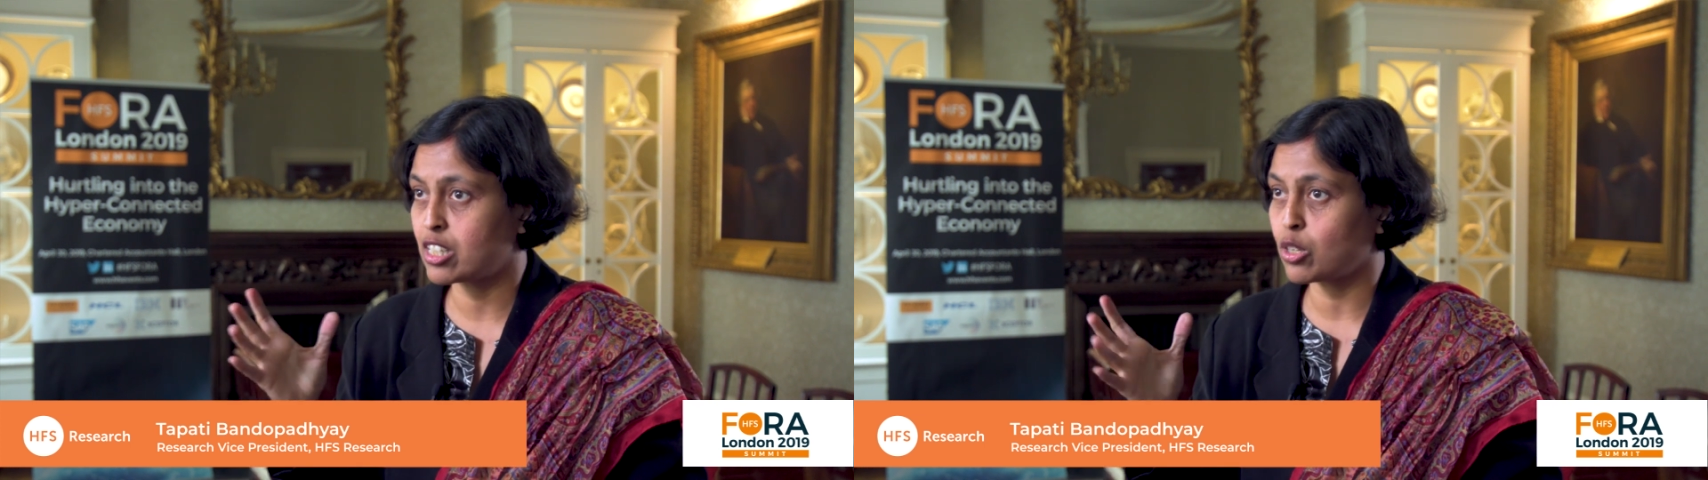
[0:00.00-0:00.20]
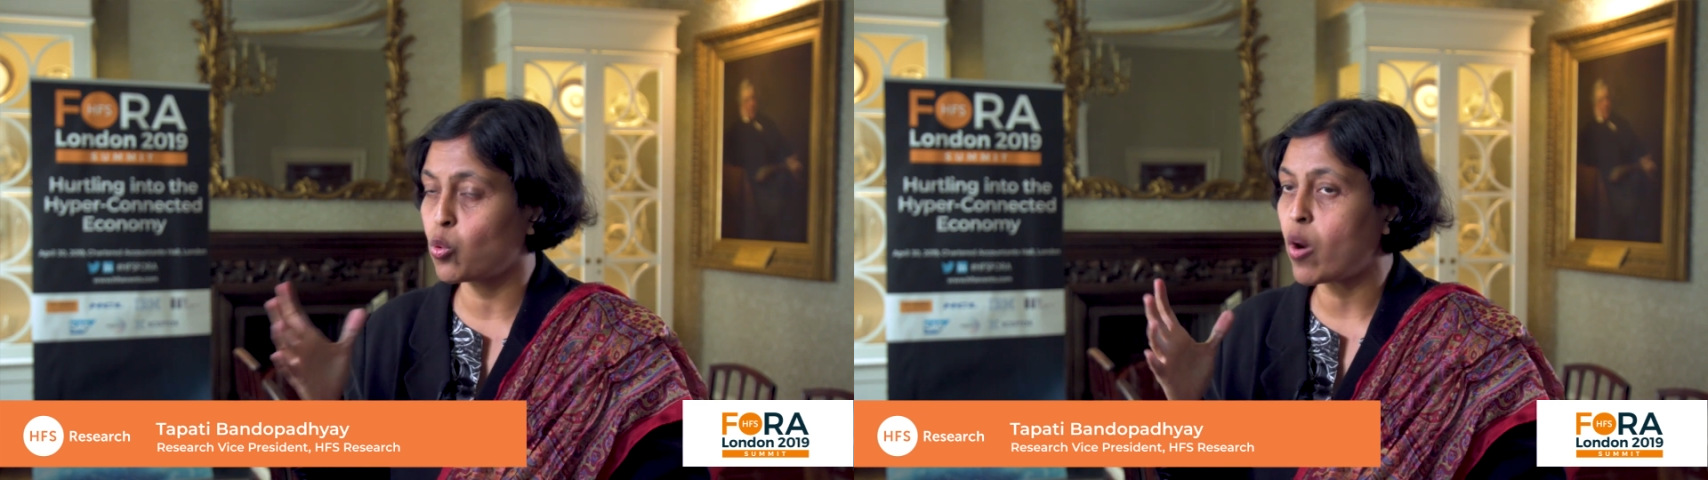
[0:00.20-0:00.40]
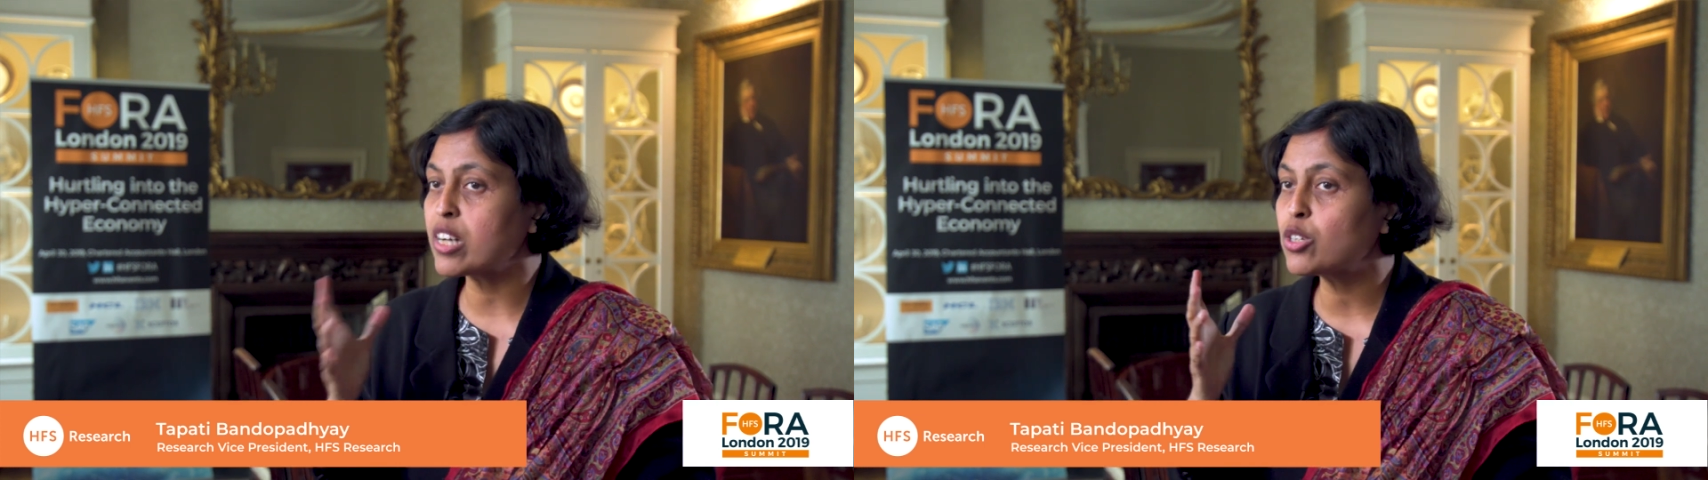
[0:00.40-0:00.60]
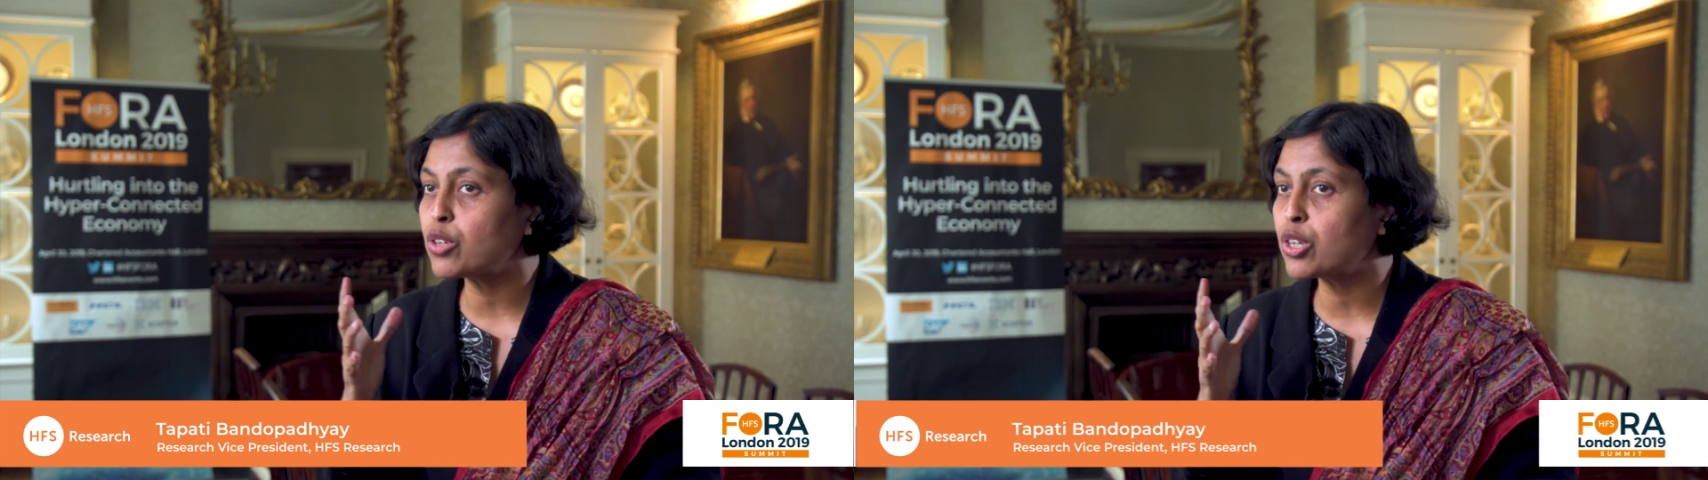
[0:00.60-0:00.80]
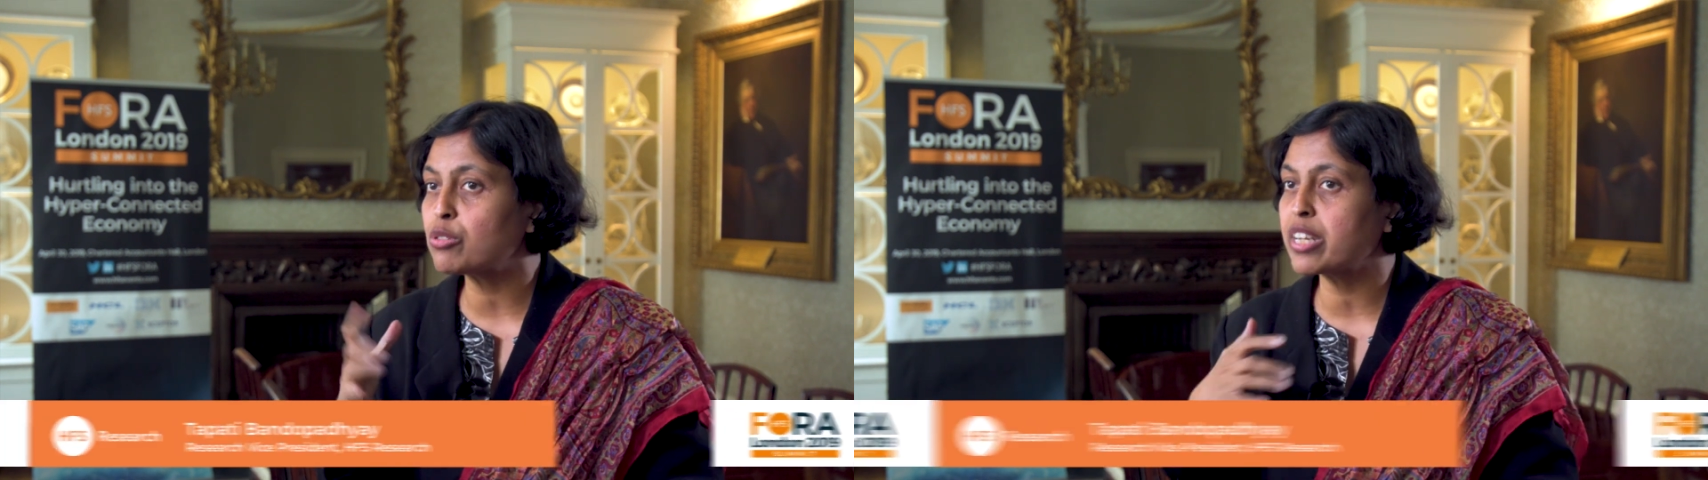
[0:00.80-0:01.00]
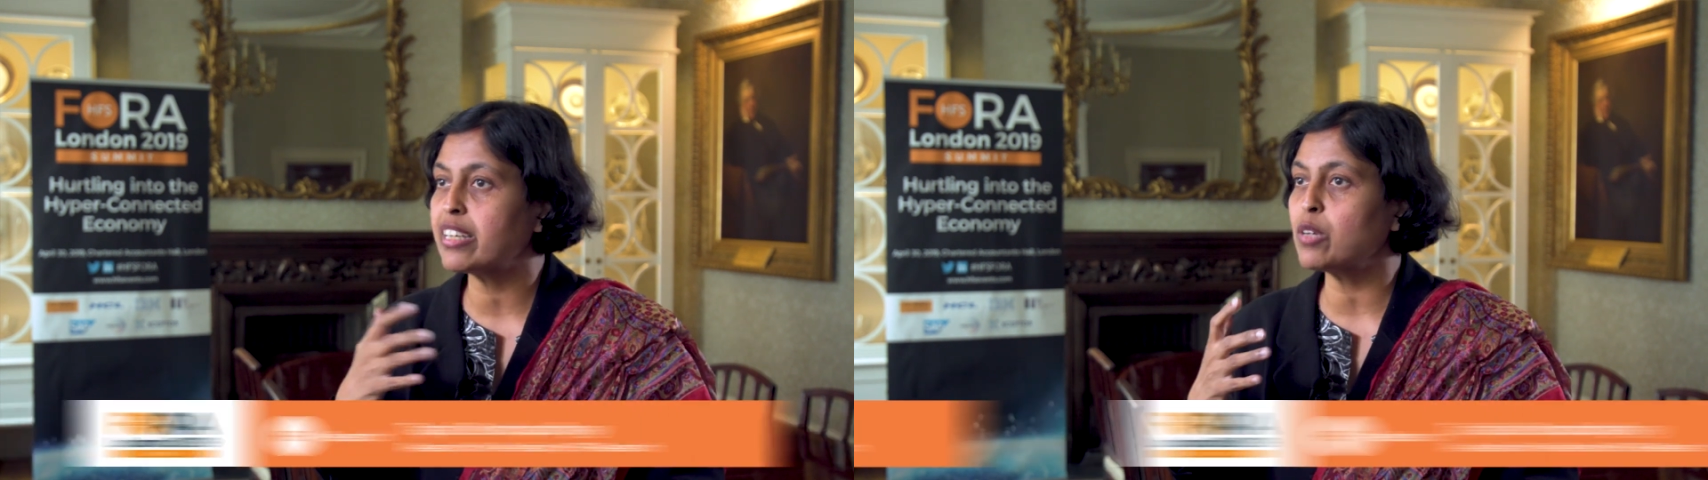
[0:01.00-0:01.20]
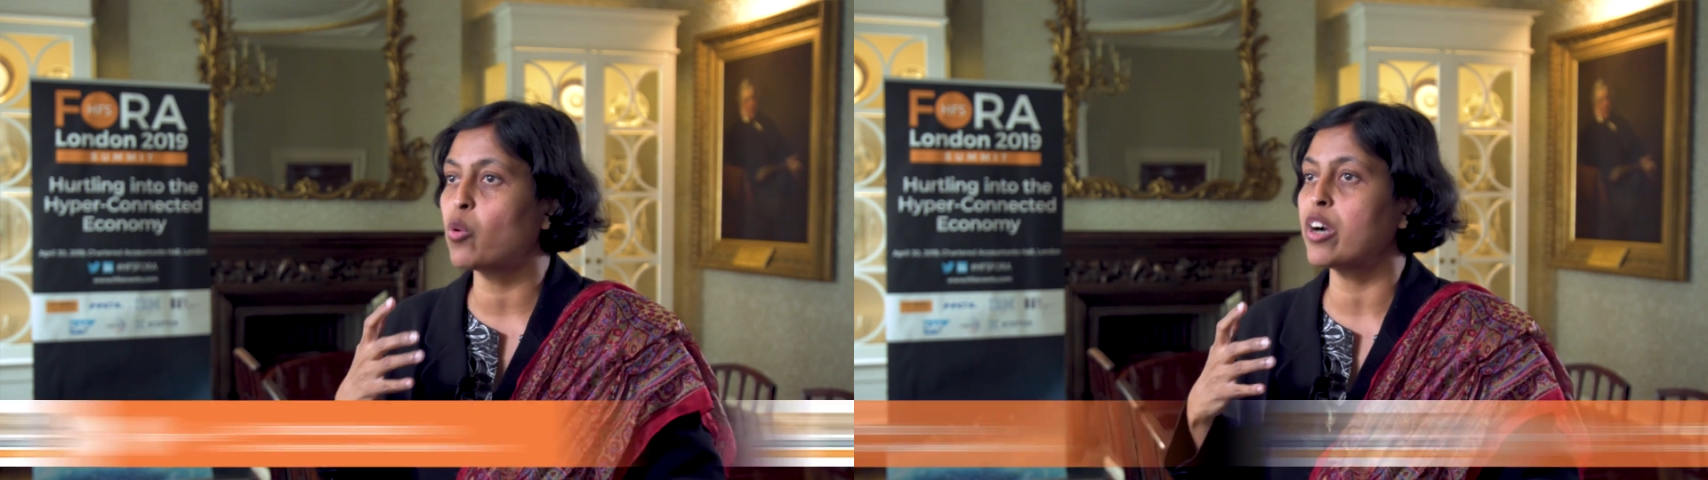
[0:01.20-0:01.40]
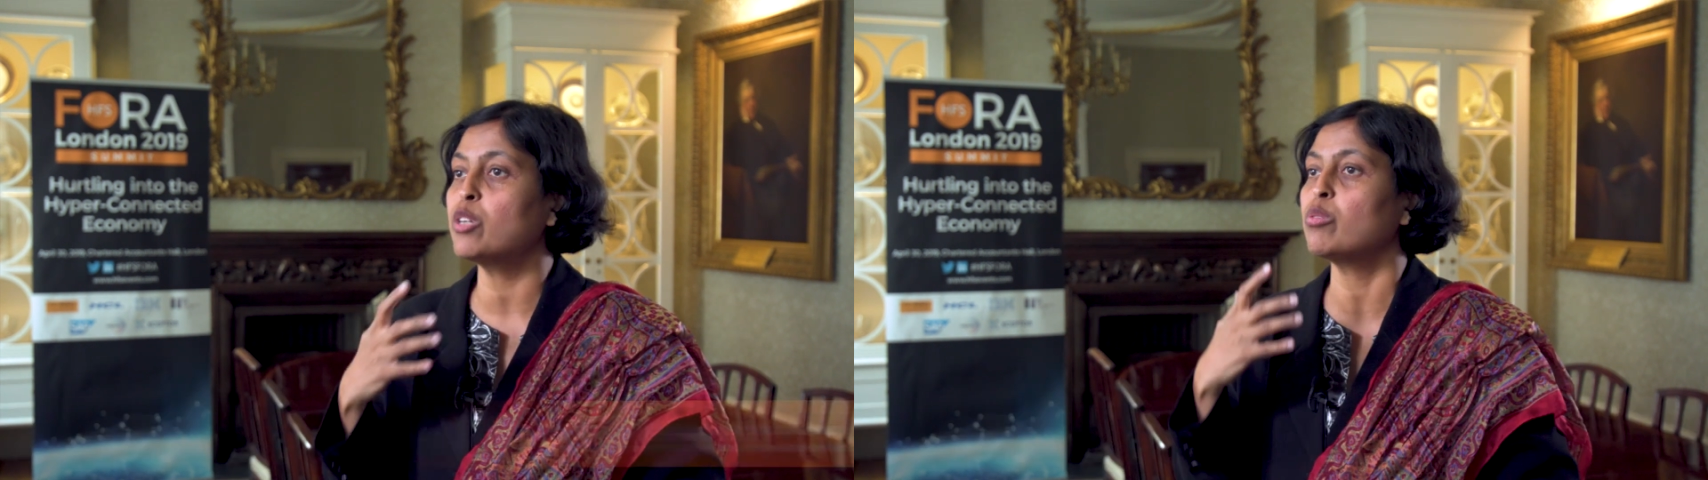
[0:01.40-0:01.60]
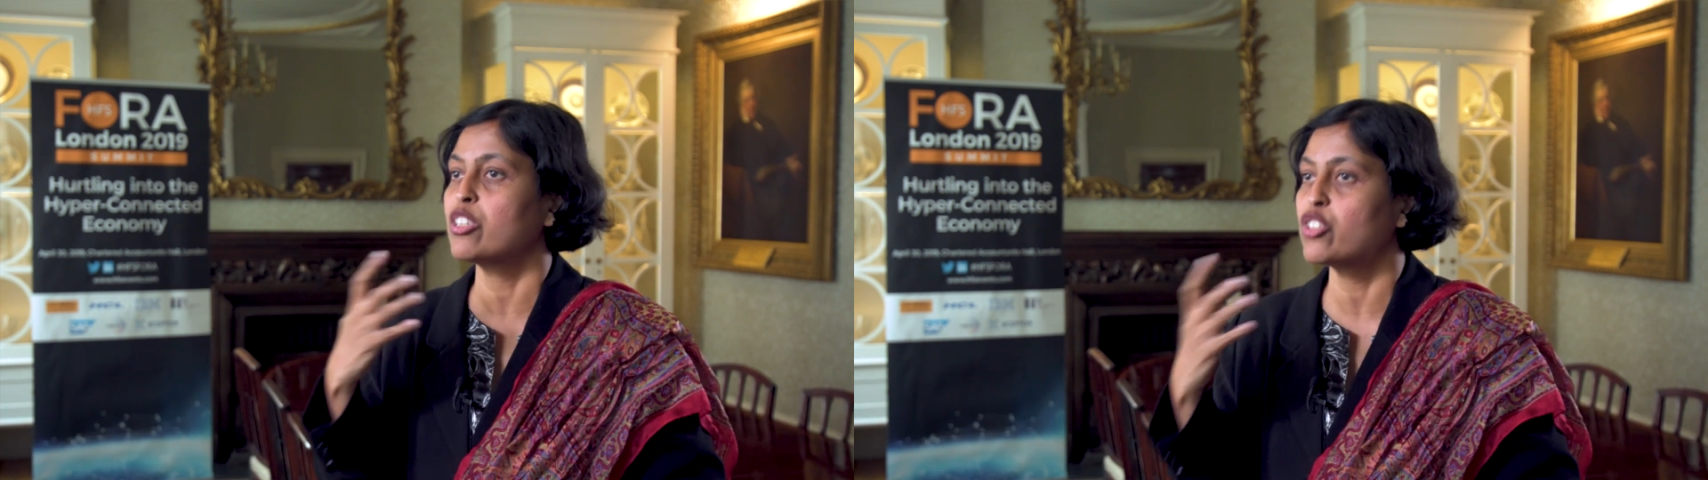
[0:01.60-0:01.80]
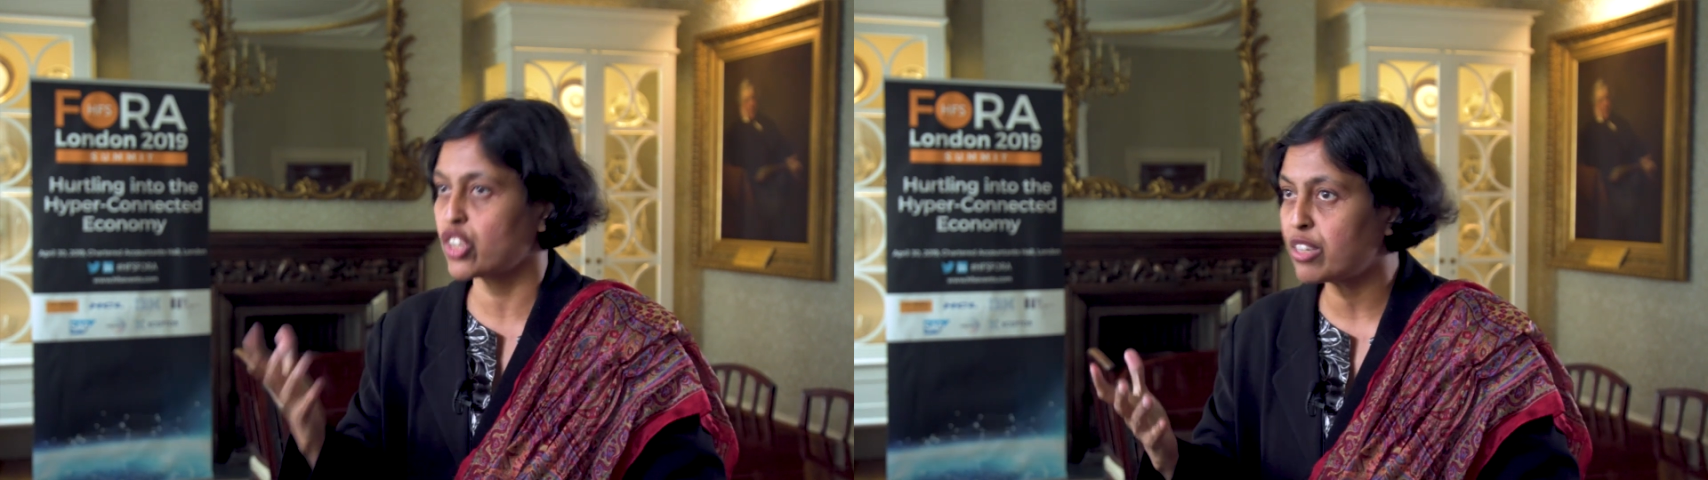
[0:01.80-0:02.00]
So, what do you really want to
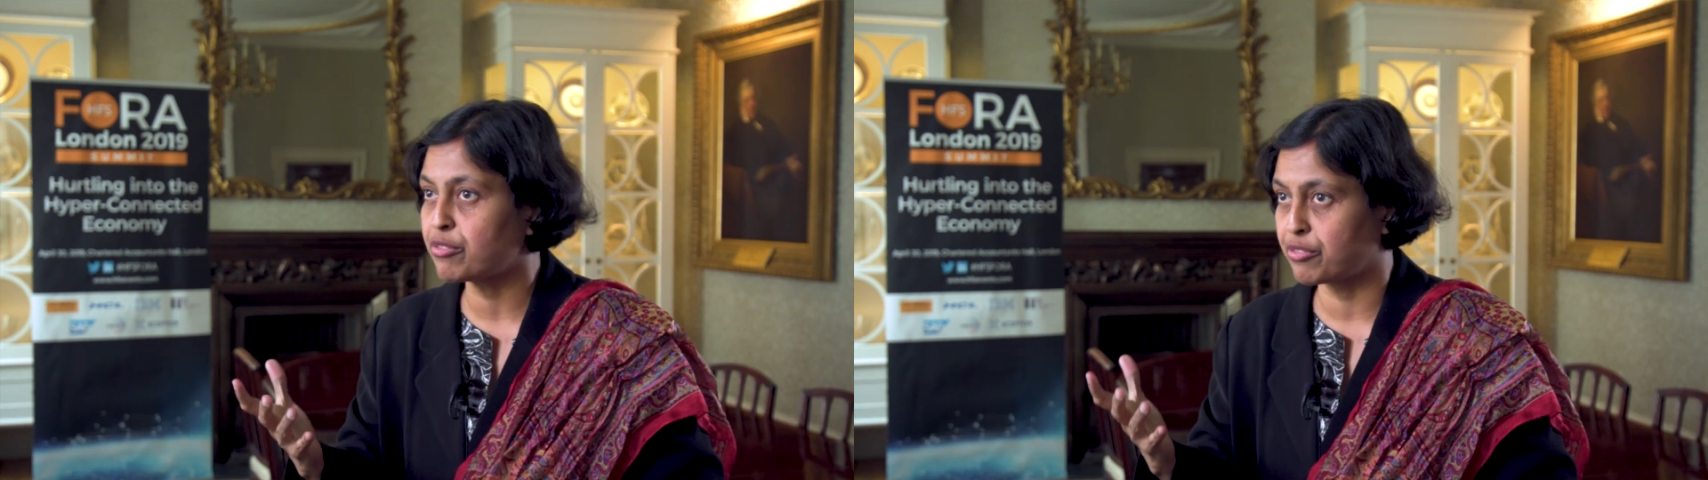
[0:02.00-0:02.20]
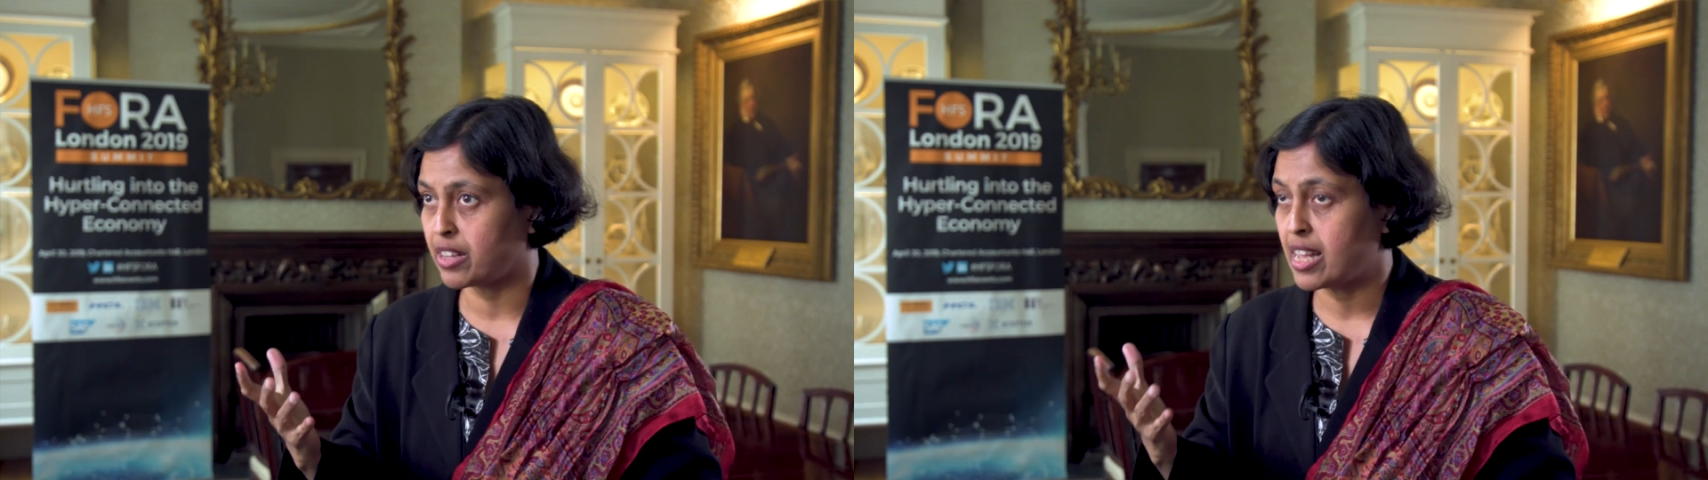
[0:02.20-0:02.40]
achieve